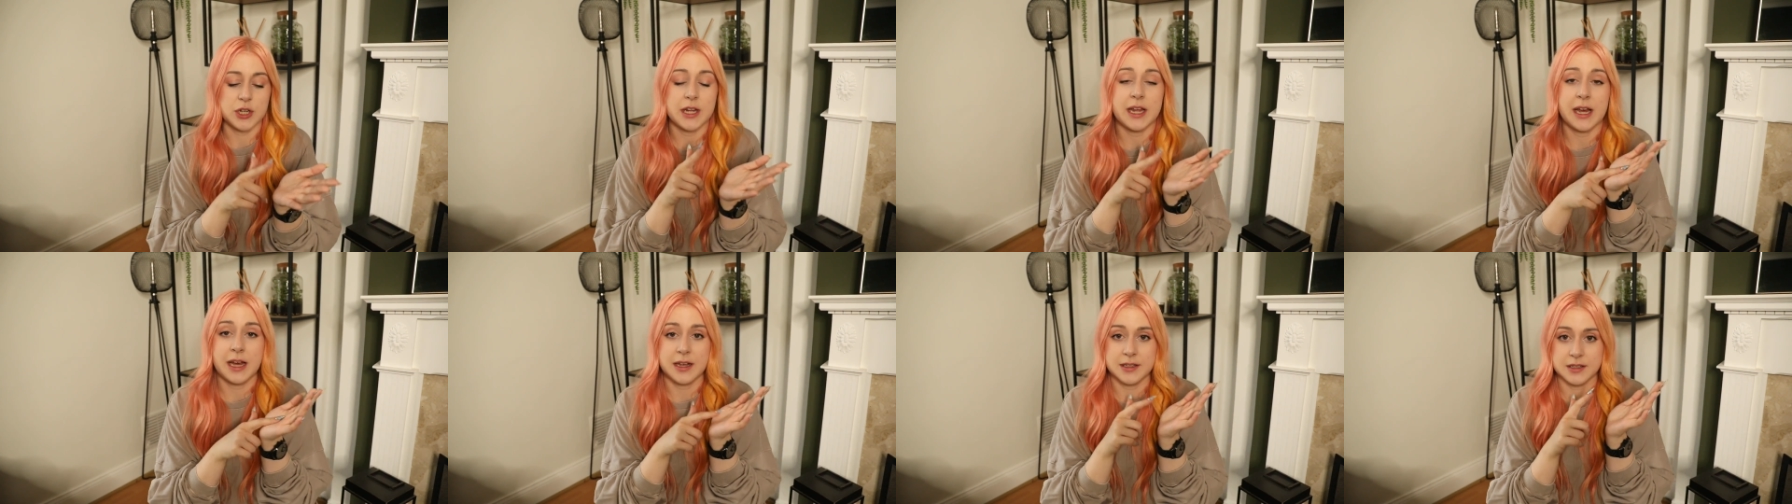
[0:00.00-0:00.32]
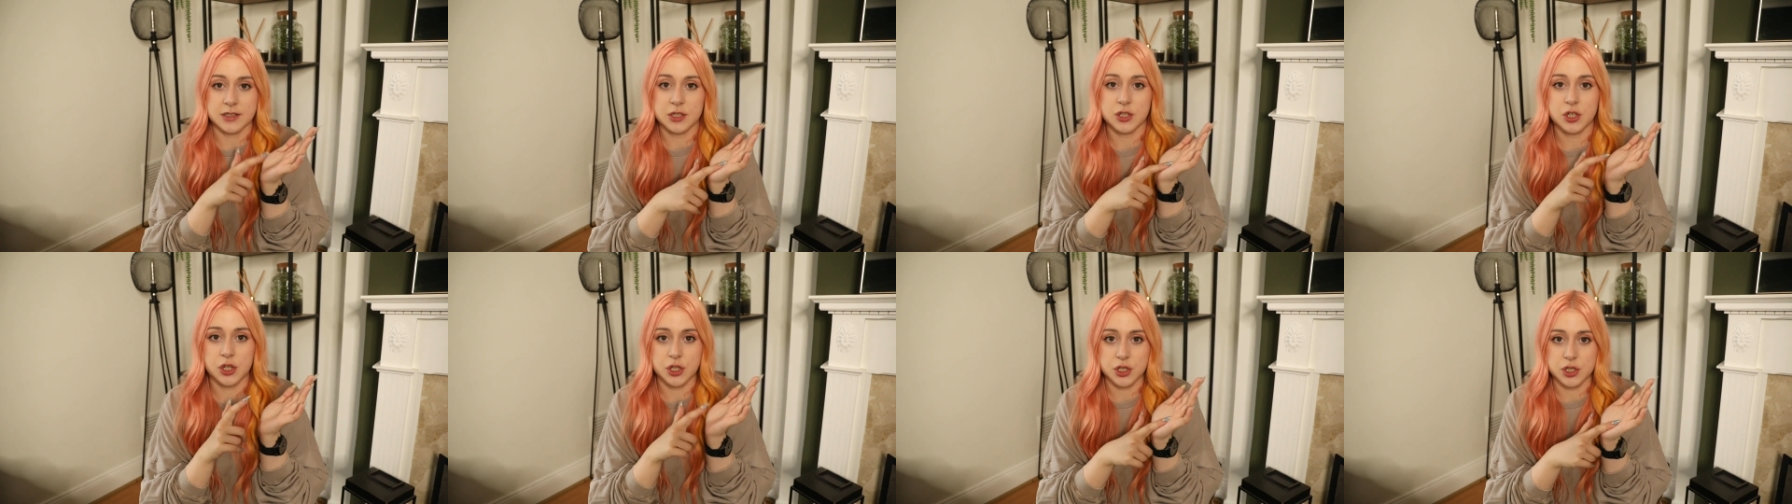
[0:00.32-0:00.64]
he
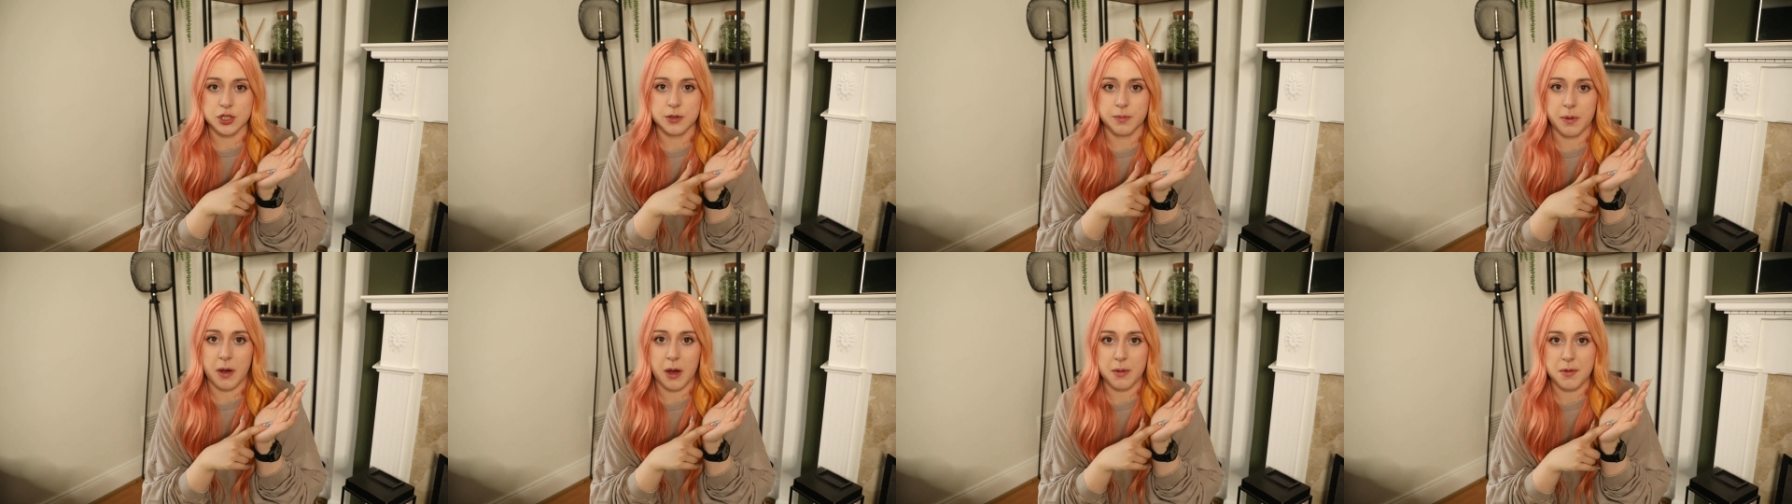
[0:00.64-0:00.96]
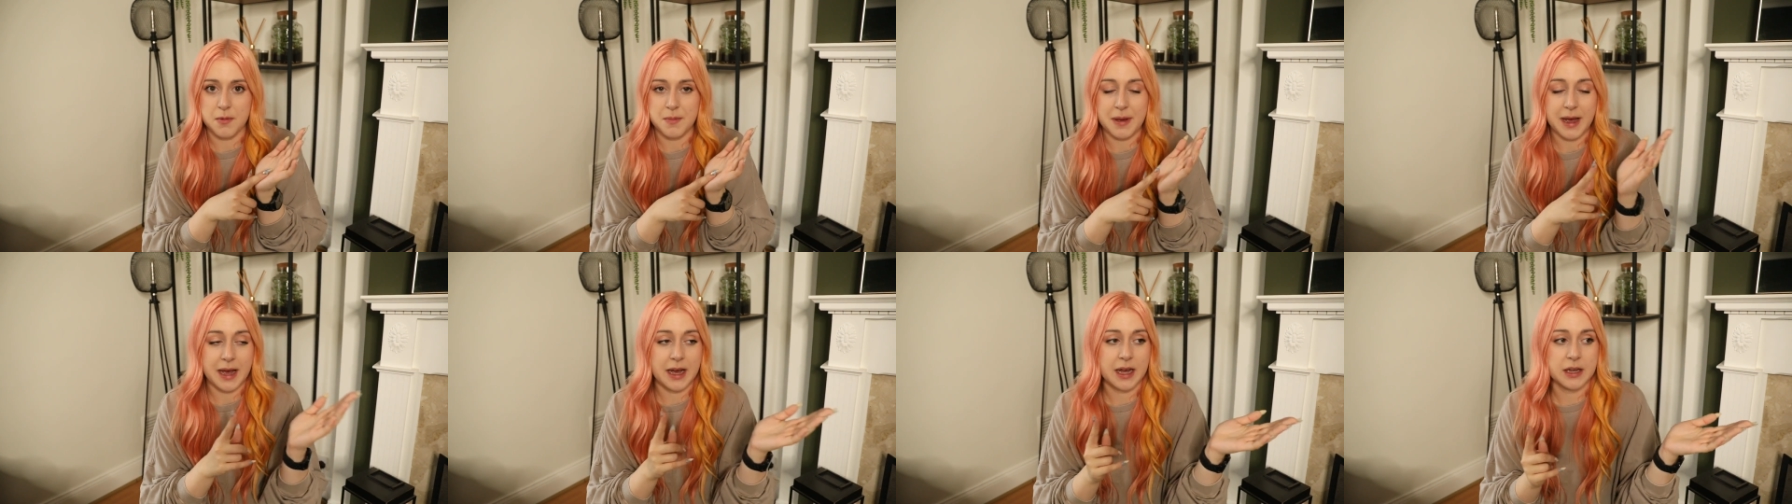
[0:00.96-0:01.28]
has to touch the palm
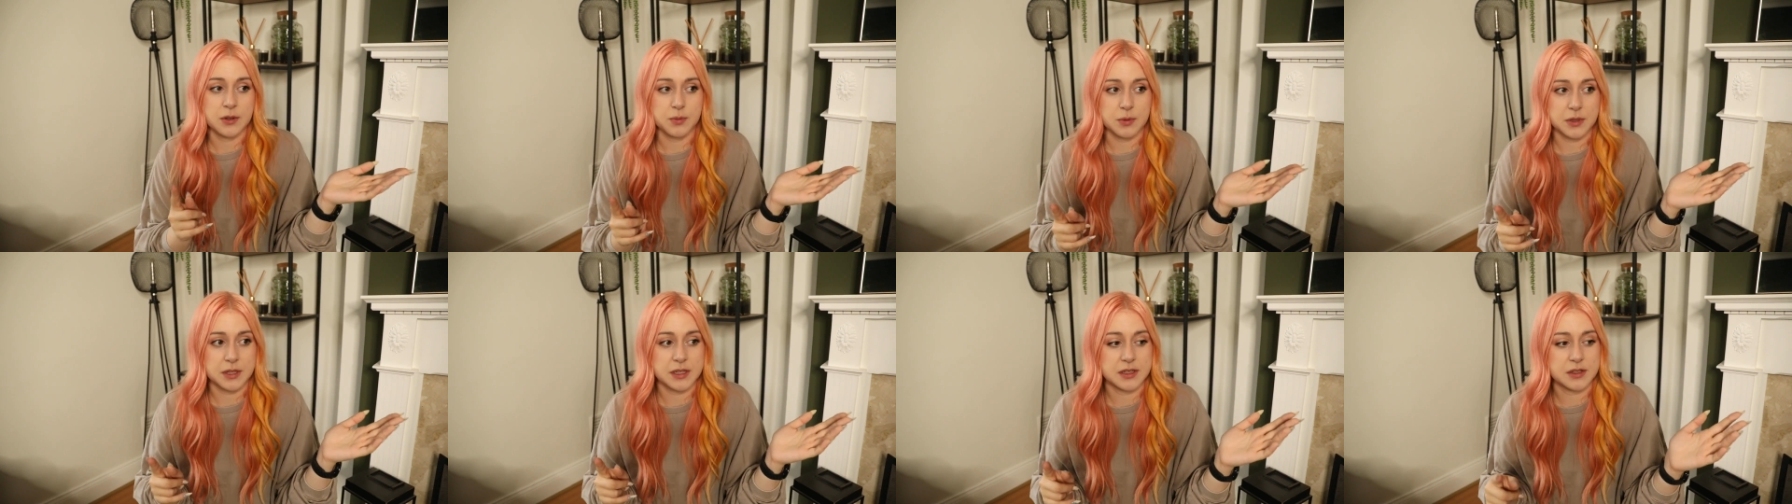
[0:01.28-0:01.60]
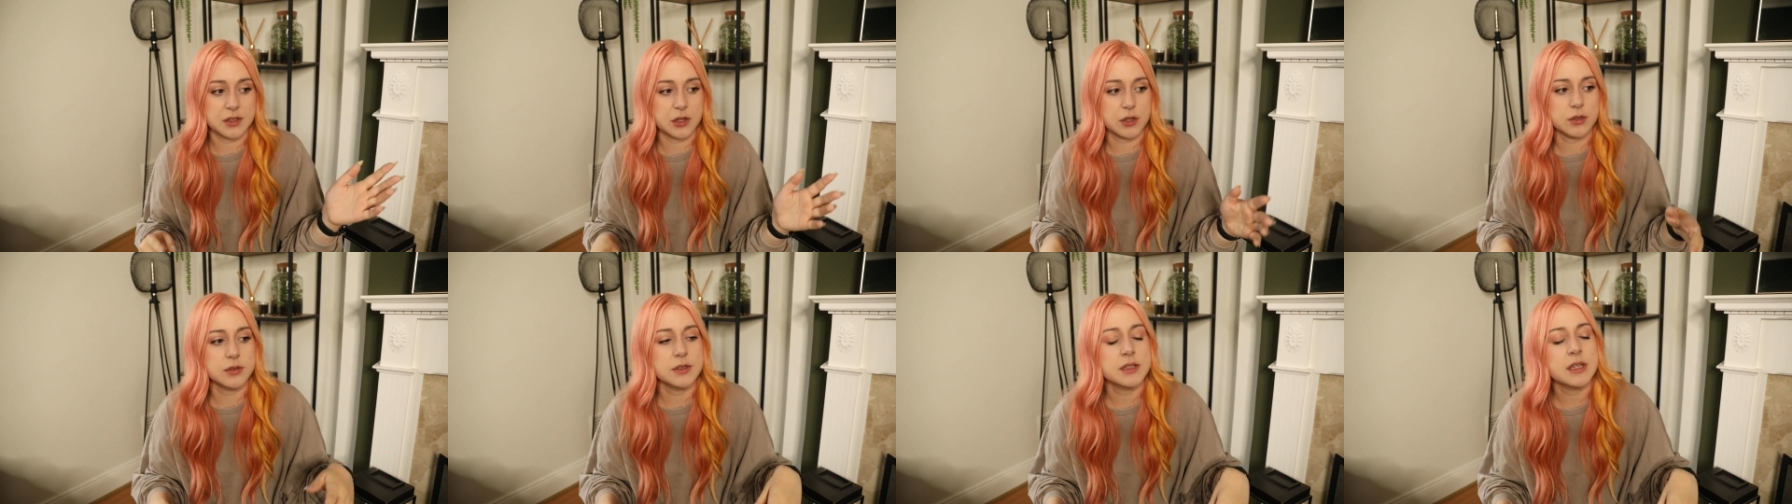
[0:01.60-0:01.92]
of my hand with his
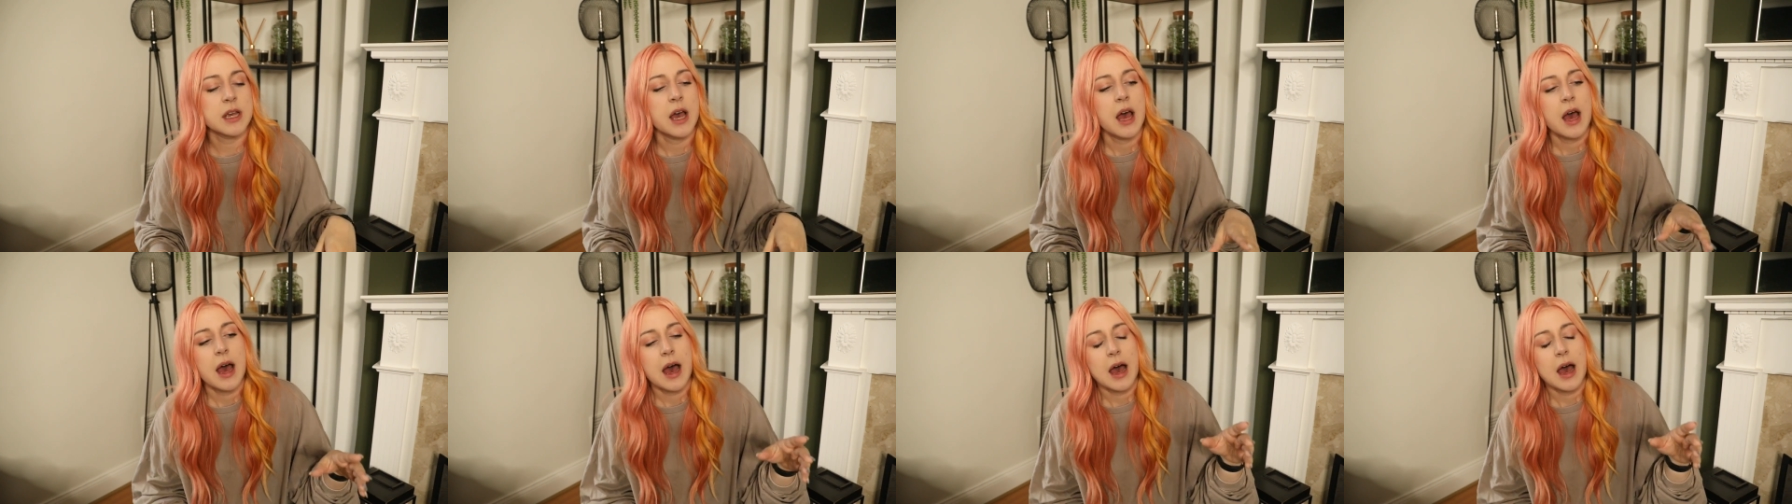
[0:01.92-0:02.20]
nose.